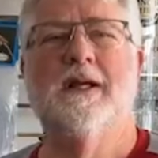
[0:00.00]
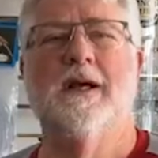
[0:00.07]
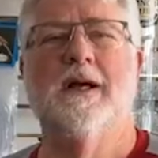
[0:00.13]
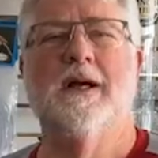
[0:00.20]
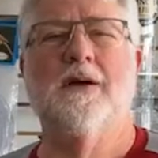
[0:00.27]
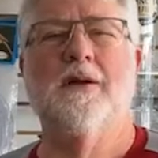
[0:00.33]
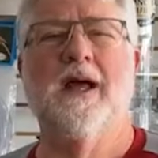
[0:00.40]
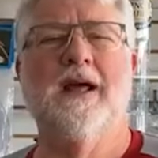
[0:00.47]

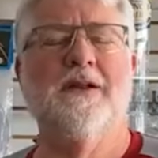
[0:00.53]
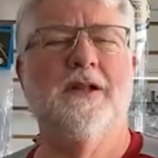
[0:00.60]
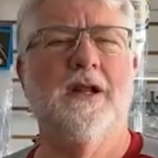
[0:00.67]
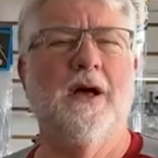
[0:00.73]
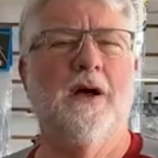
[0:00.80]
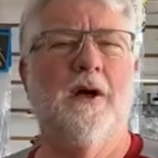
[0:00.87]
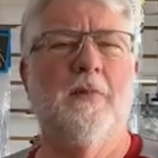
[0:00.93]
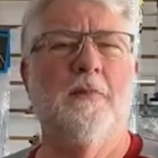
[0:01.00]
Hadn't
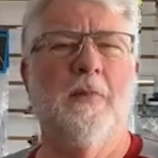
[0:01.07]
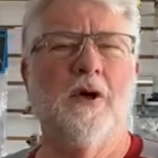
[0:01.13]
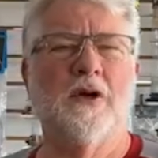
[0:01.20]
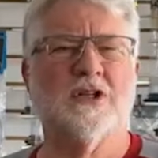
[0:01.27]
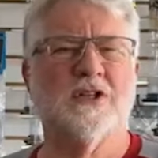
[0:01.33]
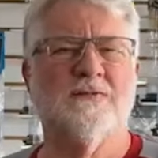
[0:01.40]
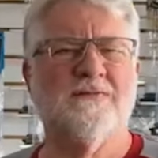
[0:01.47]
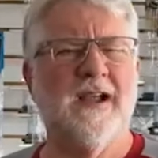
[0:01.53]
done a
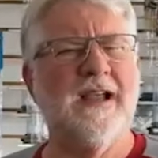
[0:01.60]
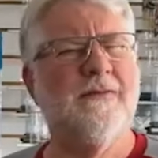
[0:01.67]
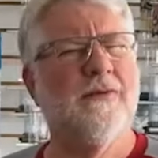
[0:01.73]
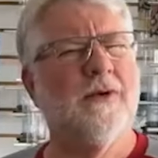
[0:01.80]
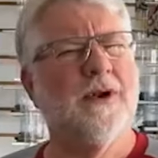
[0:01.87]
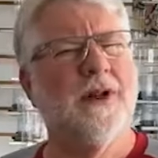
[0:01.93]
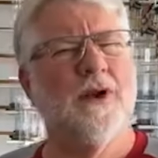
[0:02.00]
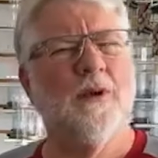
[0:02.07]
Mark's
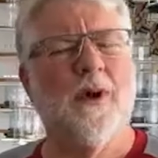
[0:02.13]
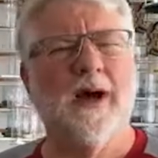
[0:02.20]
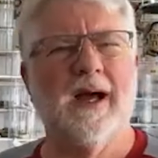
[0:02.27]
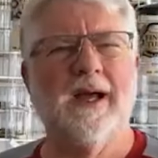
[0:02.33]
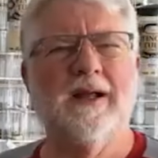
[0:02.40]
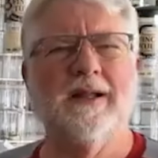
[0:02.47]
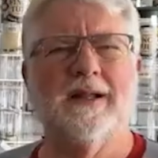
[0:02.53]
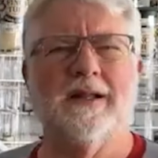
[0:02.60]
favorite in a
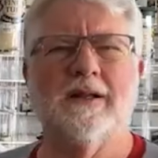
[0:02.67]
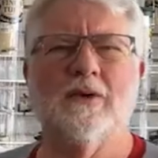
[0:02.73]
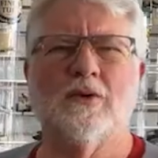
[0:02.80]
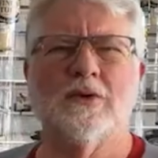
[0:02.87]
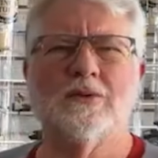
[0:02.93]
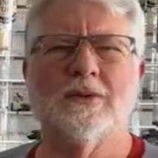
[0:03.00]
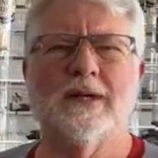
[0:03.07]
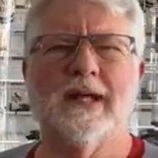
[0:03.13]
while, and of
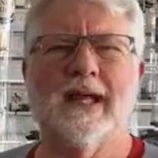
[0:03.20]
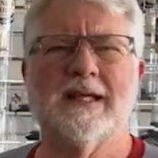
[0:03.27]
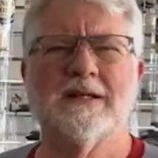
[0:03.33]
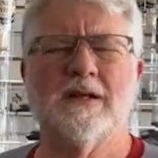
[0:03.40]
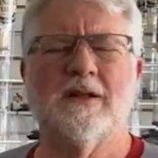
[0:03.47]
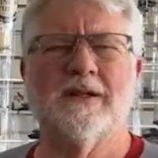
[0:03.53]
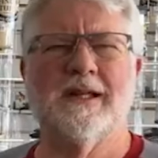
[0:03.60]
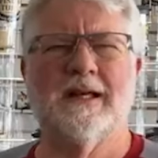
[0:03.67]
course we get
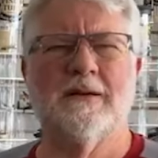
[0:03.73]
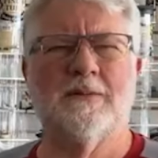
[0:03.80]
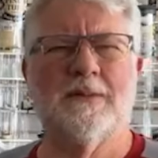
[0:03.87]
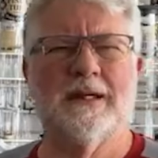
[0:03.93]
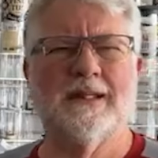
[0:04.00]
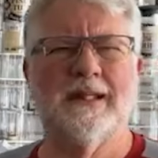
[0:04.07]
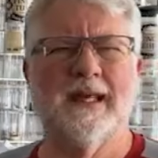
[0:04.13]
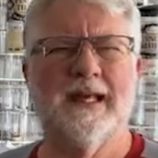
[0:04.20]
asked all the time
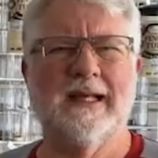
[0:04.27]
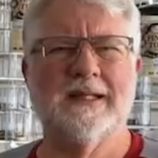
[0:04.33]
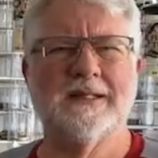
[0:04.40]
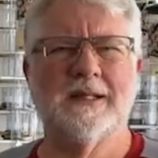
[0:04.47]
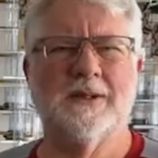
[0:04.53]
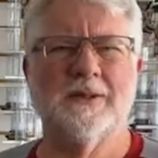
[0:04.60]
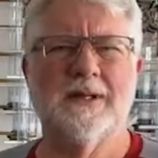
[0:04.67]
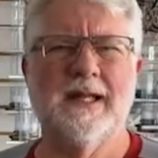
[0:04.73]
about that.
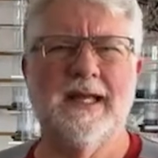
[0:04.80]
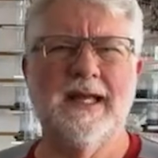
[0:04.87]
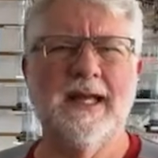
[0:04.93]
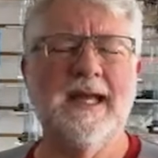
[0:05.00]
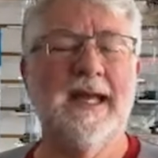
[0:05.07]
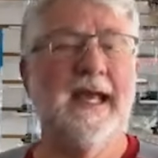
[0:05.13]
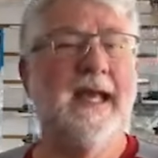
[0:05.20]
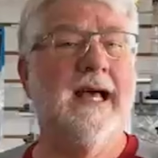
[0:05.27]
So
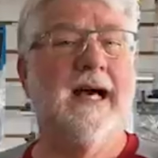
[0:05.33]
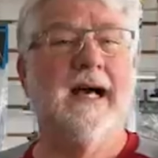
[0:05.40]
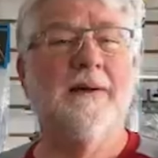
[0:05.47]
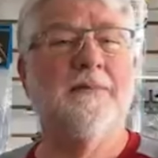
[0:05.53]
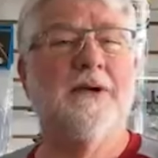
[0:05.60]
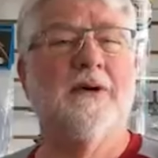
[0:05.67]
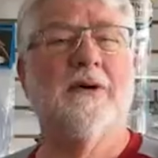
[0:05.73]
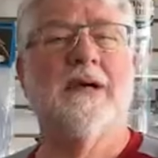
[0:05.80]
today
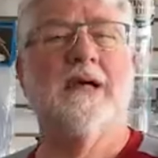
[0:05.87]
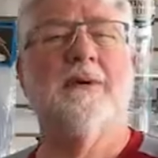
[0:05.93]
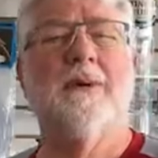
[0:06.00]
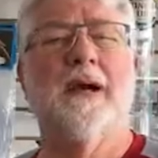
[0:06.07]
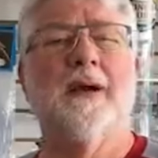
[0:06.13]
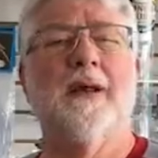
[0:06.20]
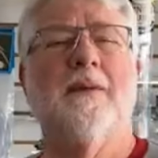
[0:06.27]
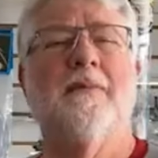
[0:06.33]
I'm talking
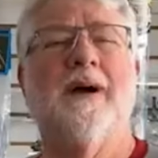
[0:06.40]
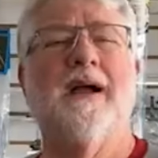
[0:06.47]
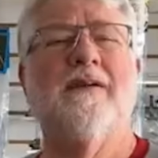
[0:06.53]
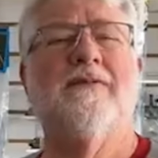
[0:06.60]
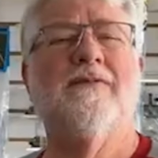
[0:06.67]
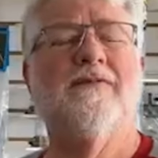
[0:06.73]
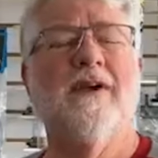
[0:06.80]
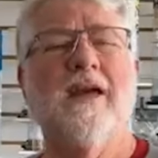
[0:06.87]
about my
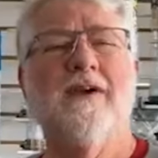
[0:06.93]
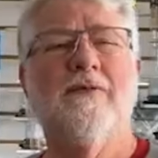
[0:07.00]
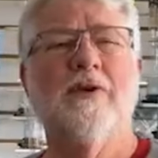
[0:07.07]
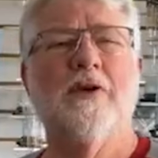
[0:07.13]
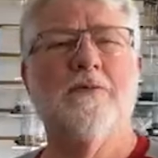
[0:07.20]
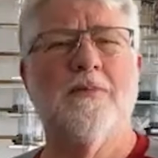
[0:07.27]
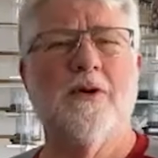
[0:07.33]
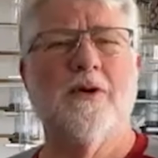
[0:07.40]

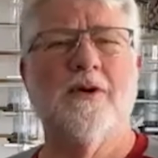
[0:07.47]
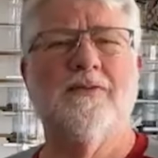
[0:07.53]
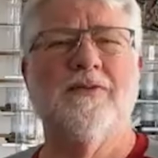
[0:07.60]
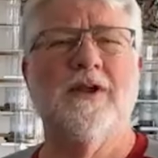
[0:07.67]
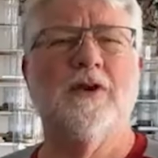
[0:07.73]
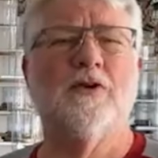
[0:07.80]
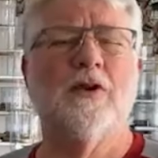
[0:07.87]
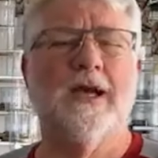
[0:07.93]
favorite bird
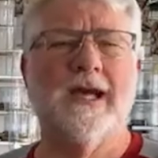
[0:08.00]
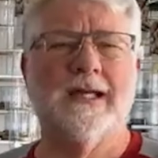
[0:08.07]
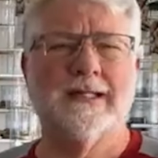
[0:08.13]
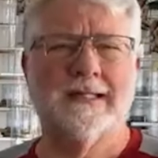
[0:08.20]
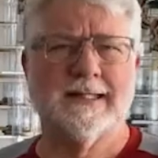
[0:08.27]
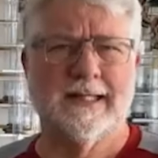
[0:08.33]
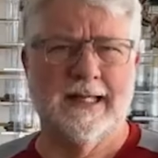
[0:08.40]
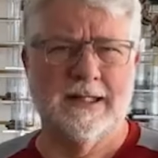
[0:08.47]
feeder
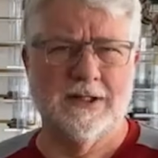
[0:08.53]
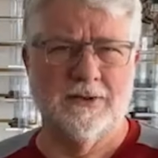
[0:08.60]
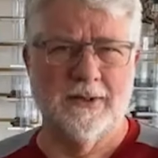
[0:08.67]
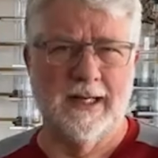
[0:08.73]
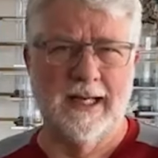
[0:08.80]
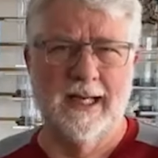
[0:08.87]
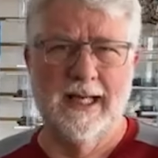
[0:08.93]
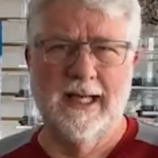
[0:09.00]

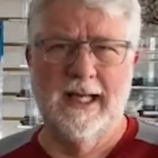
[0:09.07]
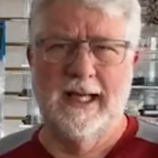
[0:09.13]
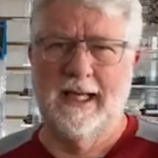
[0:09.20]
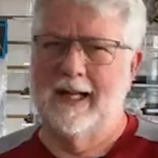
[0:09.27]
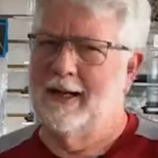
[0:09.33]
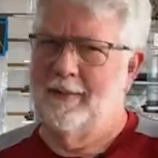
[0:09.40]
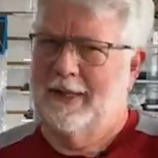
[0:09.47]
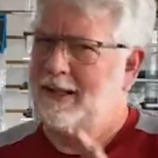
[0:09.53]
accessory.
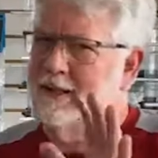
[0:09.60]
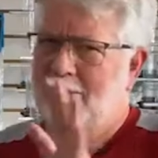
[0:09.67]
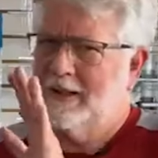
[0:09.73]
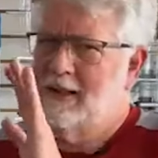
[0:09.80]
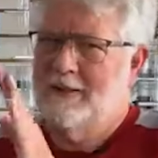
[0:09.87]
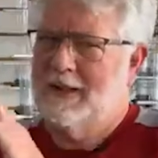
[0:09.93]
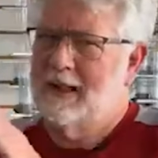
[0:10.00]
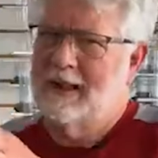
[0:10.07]
And I'm not
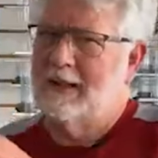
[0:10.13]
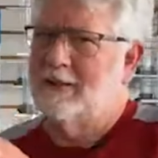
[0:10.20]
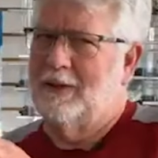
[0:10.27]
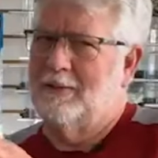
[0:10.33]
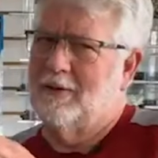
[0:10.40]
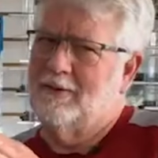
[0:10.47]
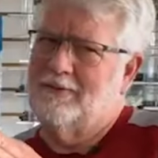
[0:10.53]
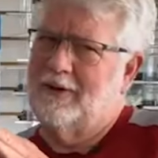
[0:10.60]
talking about
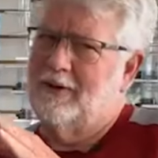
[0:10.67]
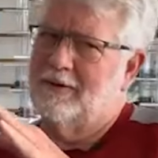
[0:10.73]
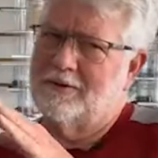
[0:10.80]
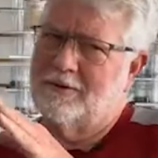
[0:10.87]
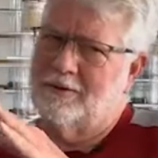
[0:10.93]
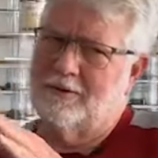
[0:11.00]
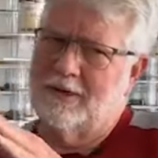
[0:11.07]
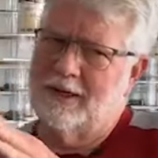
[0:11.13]
hummingbird
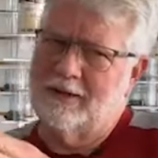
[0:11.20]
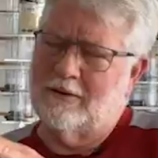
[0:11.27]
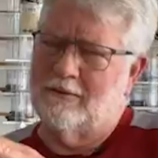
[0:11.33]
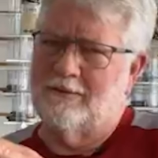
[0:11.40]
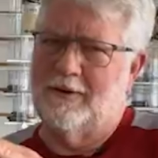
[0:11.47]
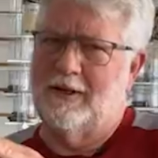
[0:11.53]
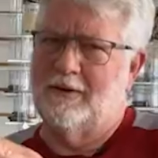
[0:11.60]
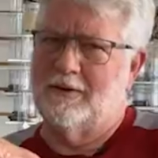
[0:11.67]
feeders or
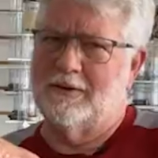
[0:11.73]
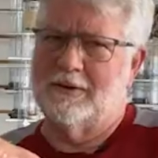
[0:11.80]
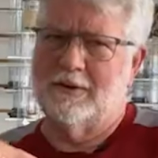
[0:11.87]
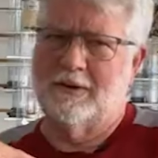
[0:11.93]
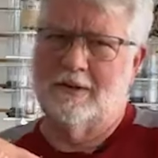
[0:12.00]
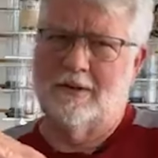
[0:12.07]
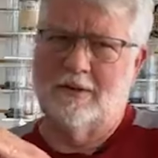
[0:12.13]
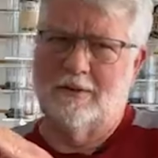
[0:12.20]
nectar feeders.
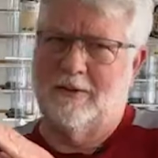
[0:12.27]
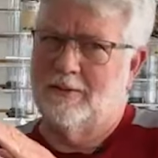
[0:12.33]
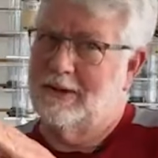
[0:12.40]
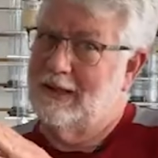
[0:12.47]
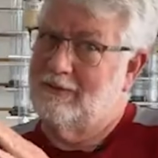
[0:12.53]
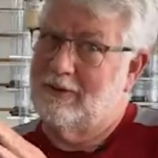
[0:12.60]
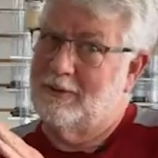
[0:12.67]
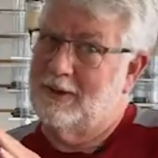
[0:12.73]
You know, we
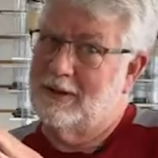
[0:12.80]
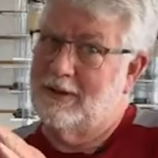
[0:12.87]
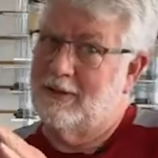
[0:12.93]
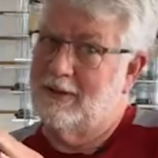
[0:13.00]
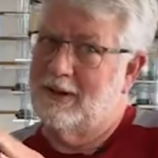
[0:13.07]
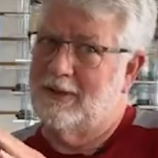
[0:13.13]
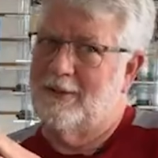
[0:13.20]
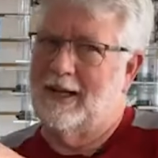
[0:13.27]
would definitely be
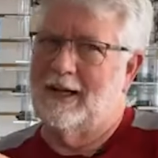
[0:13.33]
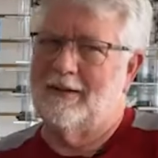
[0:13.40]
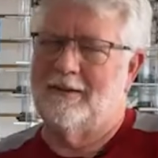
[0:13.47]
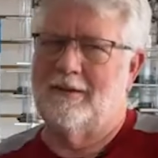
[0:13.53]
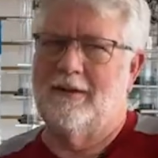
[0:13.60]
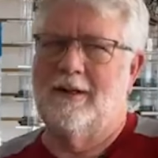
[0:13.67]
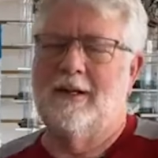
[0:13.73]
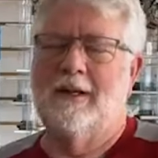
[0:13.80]
talking
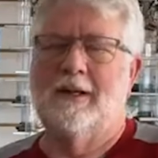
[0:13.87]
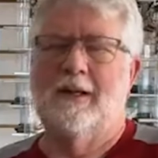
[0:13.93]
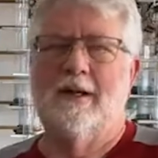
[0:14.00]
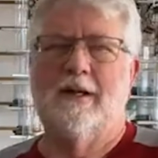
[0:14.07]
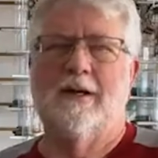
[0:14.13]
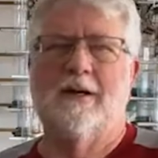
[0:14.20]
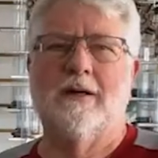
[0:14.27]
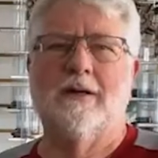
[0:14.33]
about
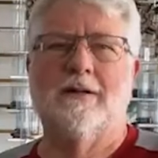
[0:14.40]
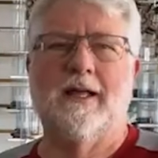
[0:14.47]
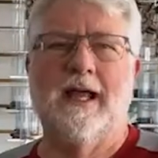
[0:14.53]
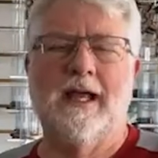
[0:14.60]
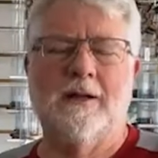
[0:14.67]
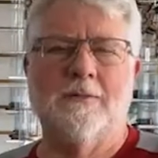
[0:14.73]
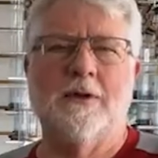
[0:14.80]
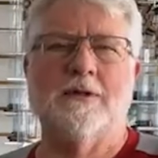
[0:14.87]
the
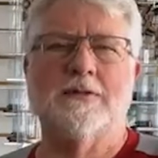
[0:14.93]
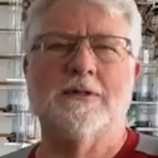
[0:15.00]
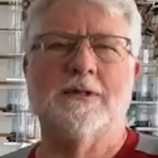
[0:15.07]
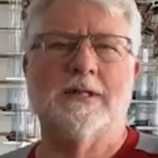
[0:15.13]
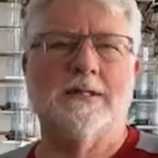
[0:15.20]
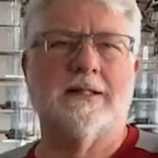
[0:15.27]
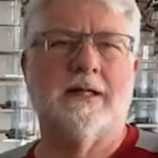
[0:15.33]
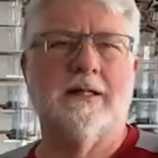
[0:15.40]
ant moats
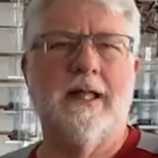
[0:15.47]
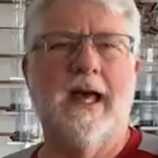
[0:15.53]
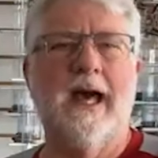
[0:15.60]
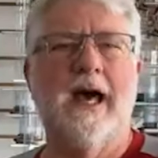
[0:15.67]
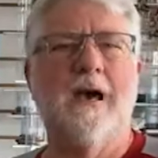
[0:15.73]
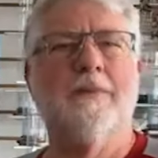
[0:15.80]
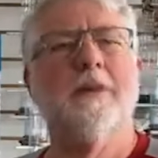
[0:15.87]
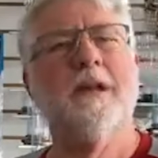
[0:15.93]
and things like
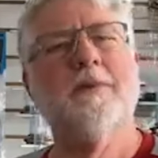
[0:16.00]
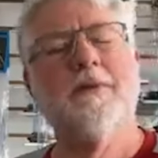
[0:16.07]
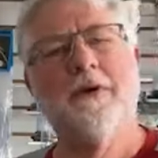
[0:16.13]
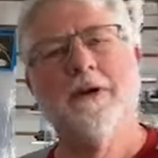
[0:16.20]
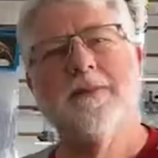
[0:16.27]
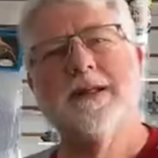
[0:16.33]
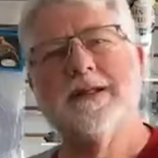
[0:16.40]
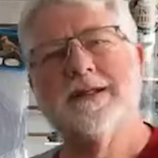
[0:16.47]
that, but I'm
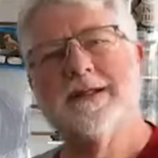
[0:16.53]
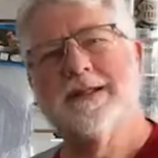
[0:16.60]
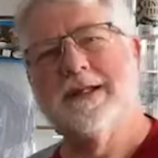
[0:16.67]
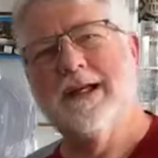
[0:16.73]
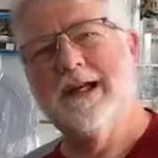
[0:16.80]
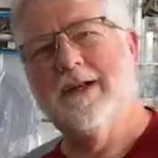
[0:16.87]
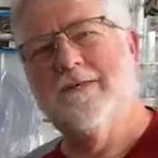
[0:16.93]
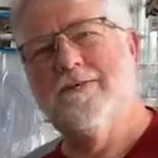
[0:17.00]
talking about
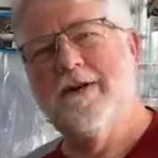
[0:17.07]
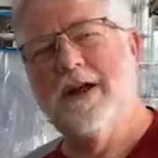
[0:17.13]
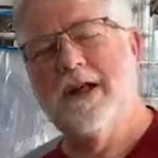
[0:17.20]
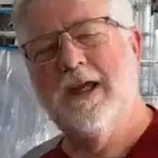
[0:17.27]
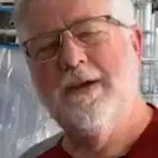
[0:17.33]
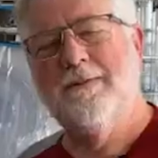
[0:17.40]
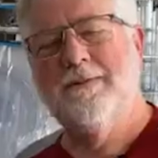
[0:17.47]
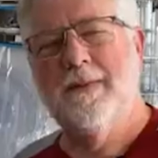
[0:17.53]
seed
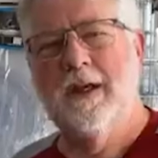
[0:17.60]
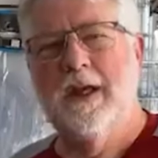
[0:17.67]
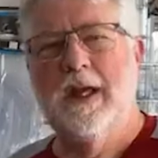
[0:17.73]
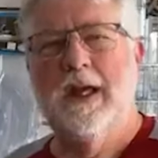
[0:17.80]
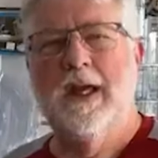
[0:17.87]
feeding,